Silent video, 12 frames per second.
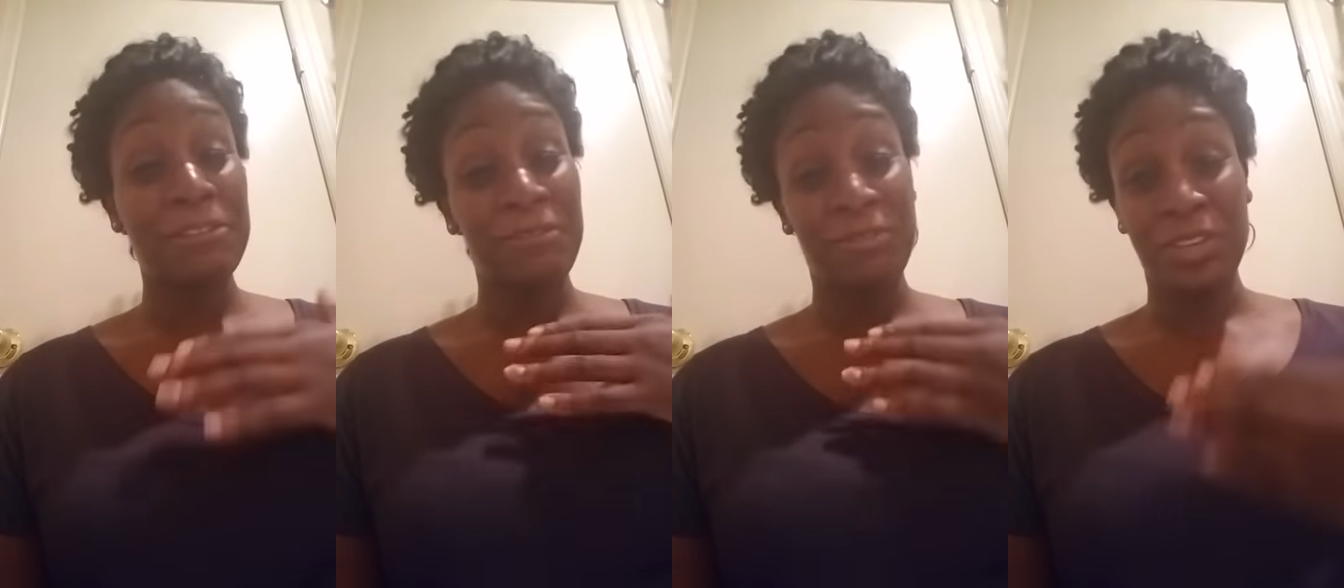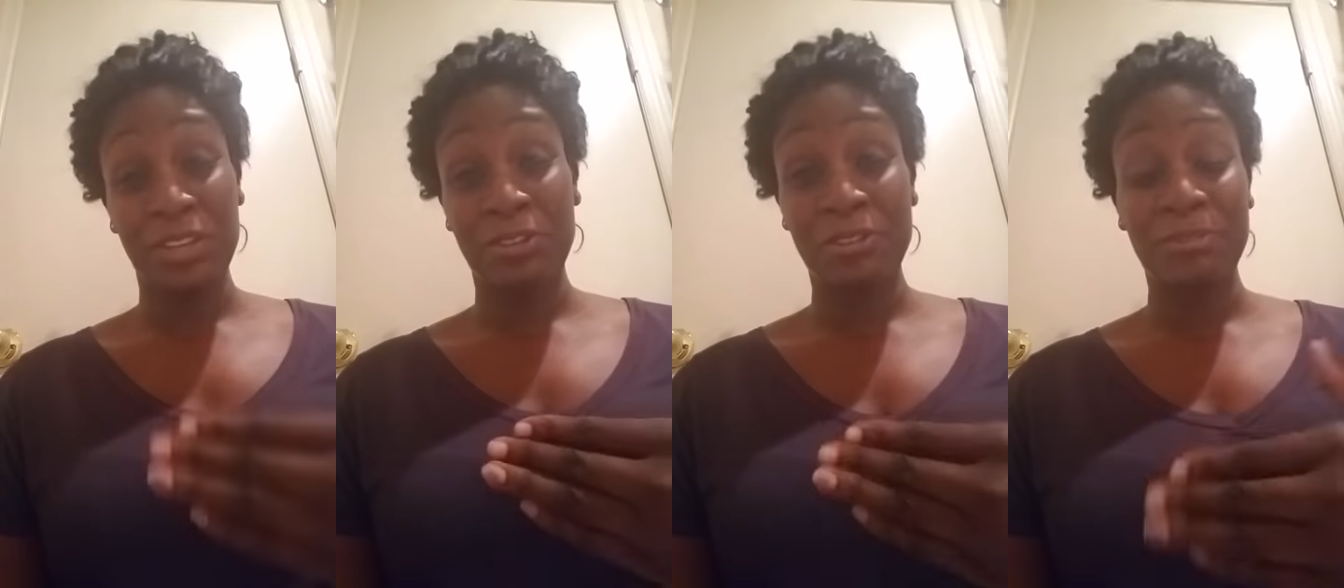
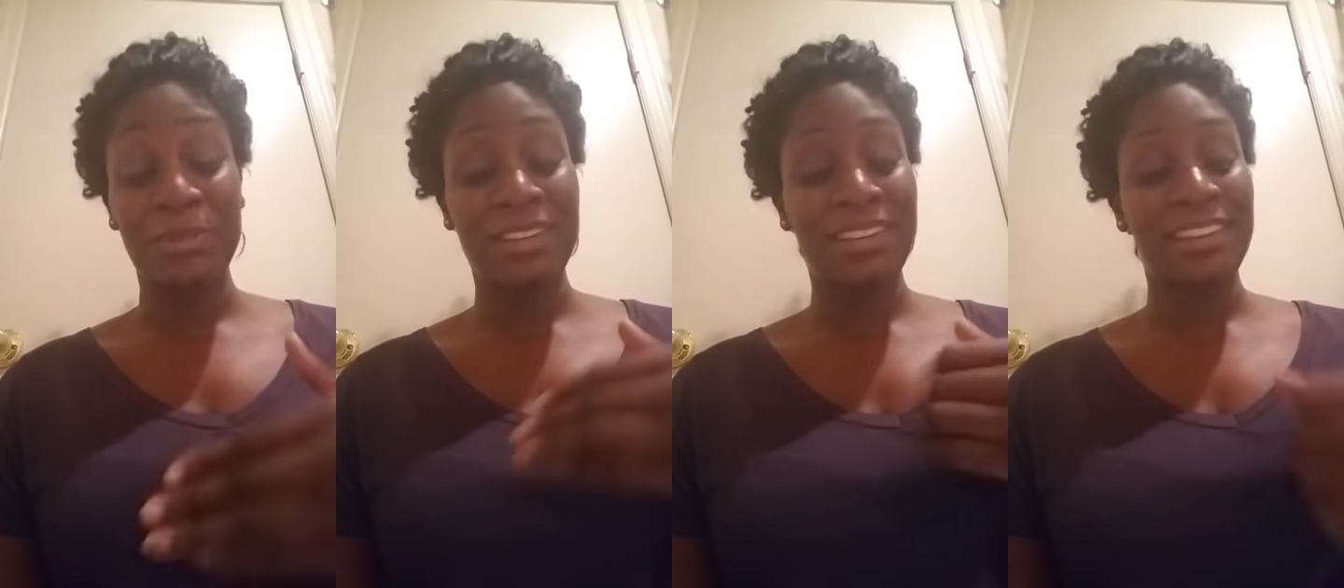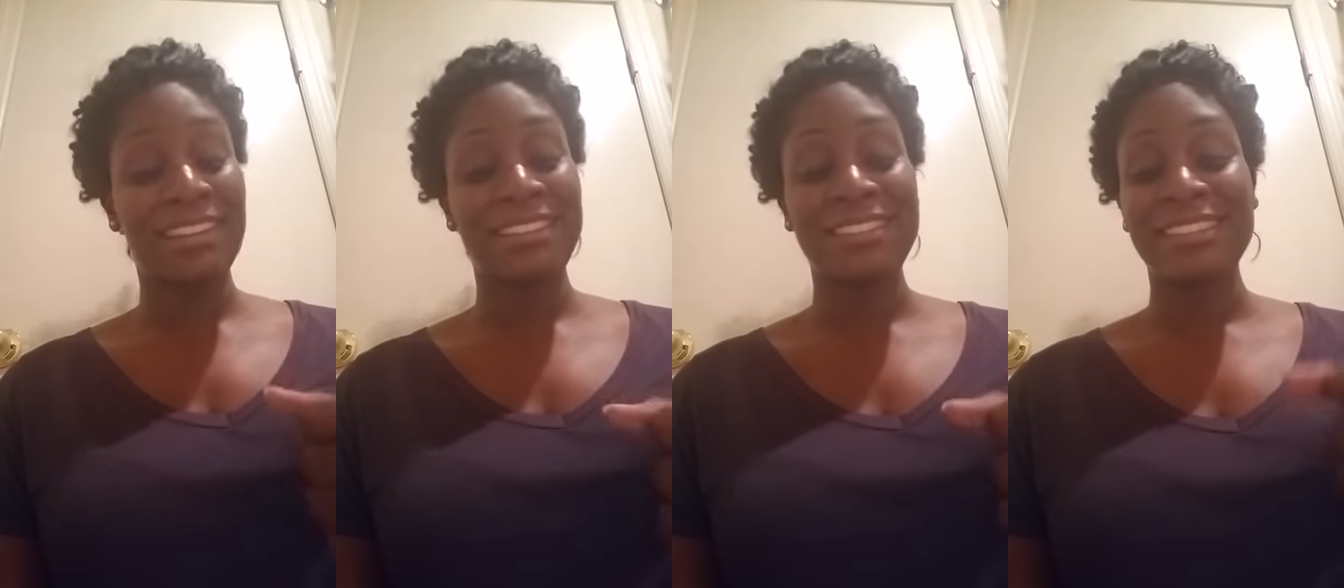field,
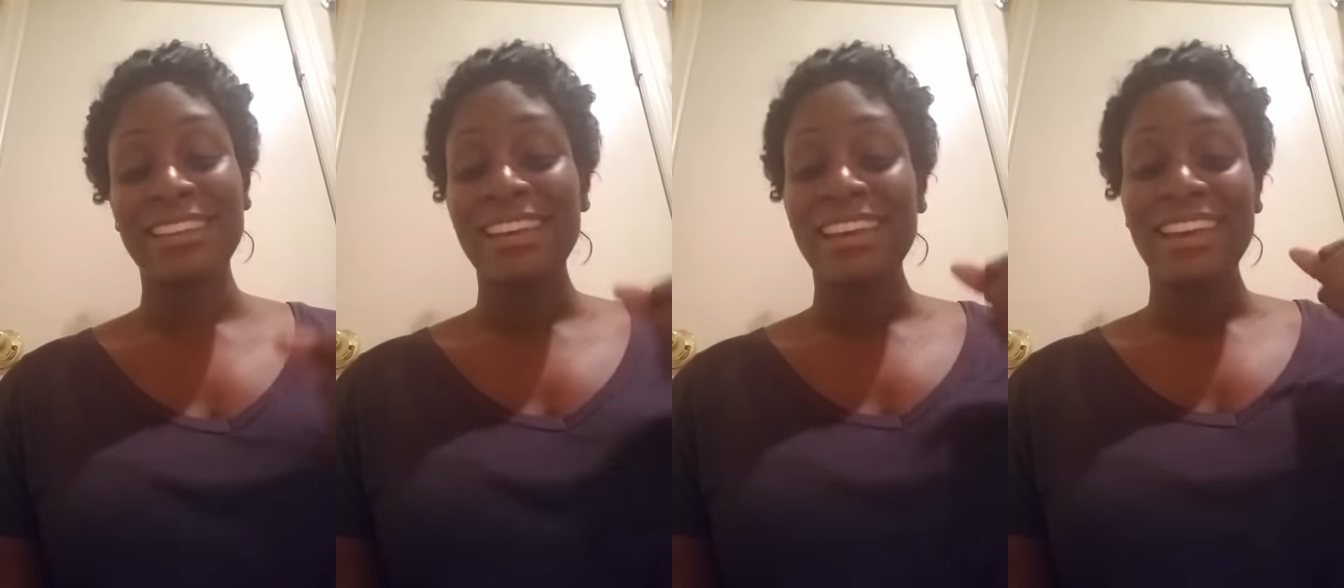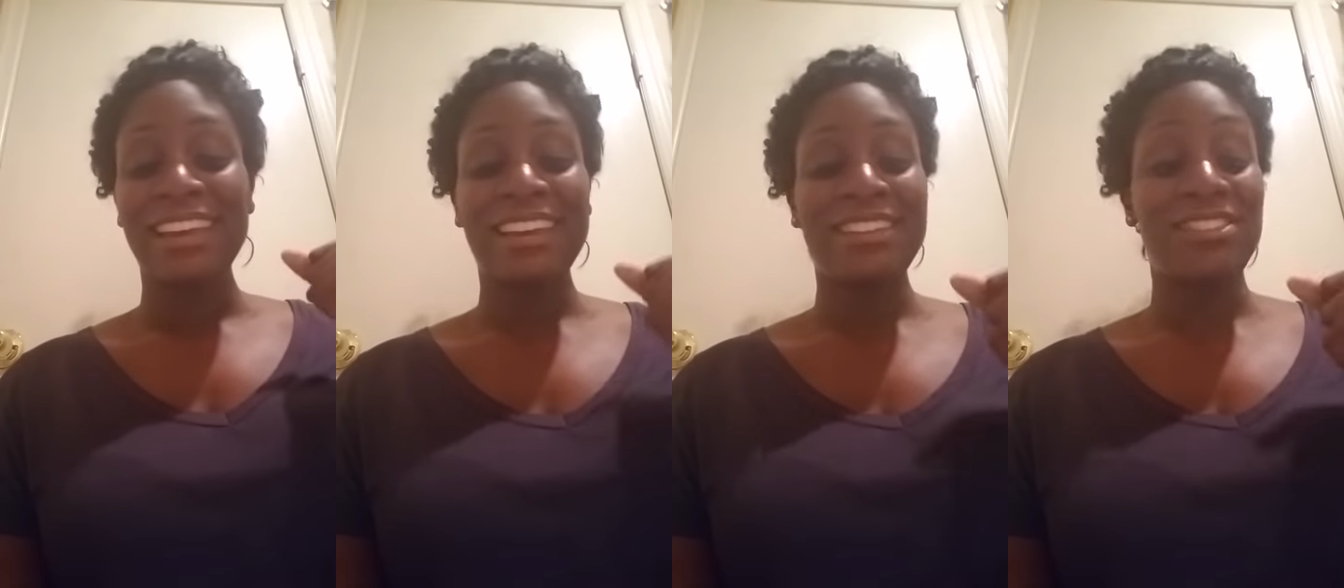because
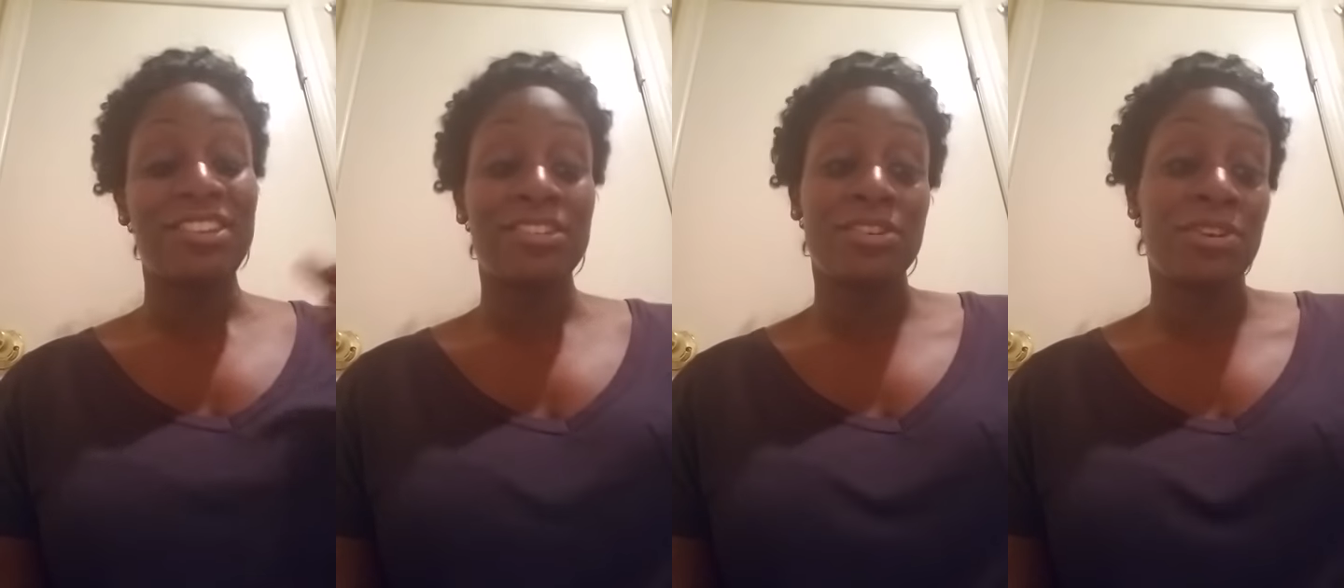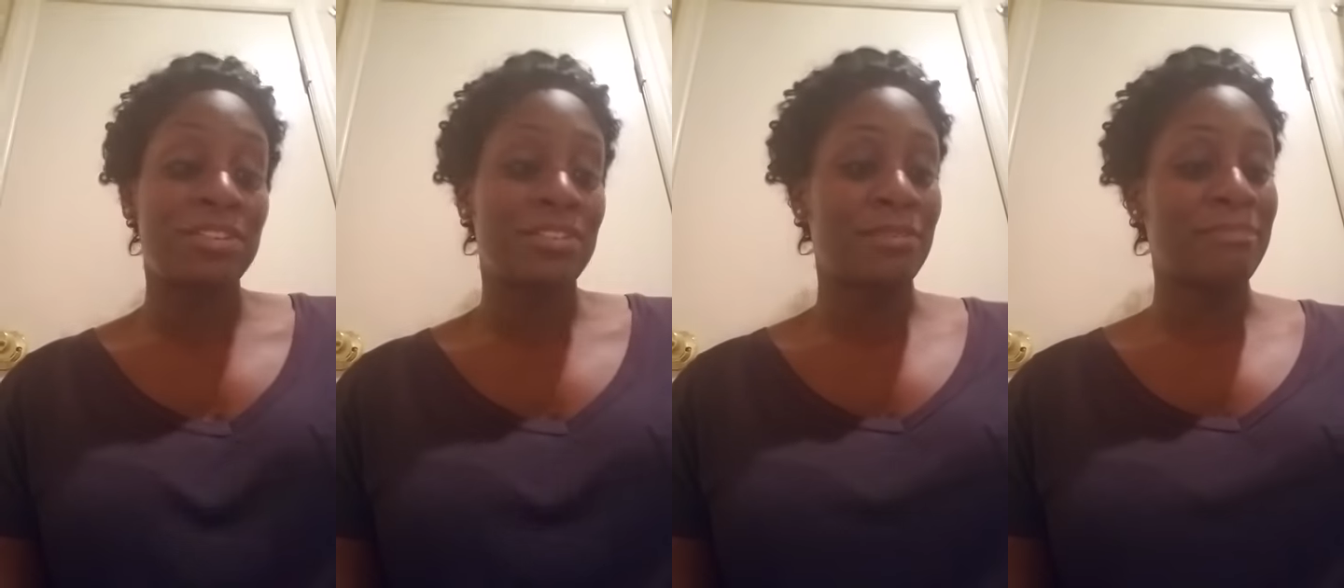it's just
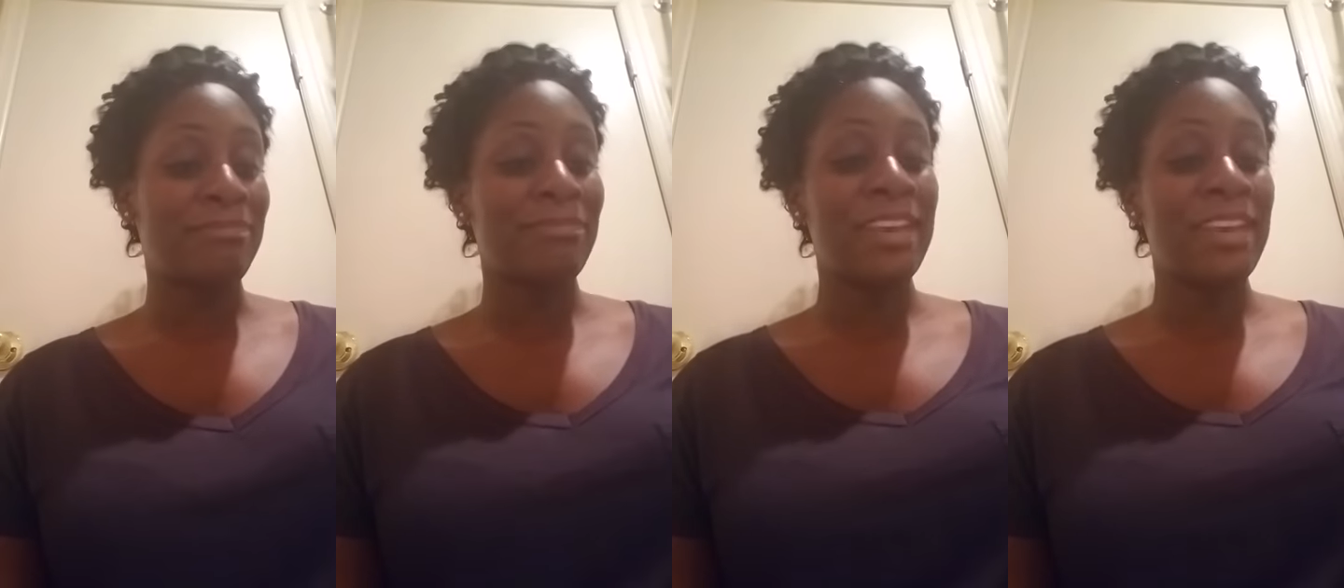awesome.